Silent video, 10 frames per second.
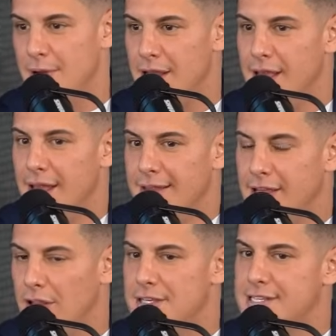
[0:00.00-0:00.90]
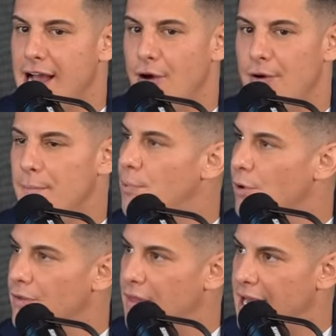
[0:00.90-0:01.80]
But tell us how
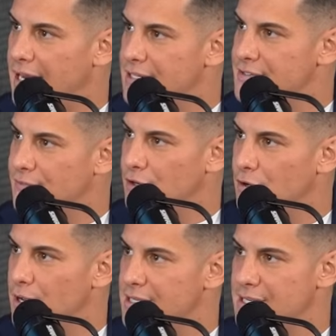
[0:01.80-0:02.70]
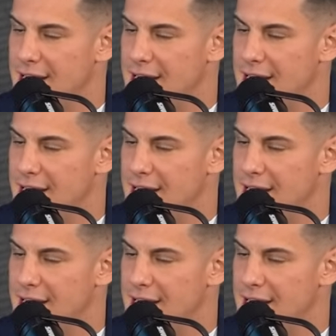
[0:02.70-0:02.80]
important that is for you as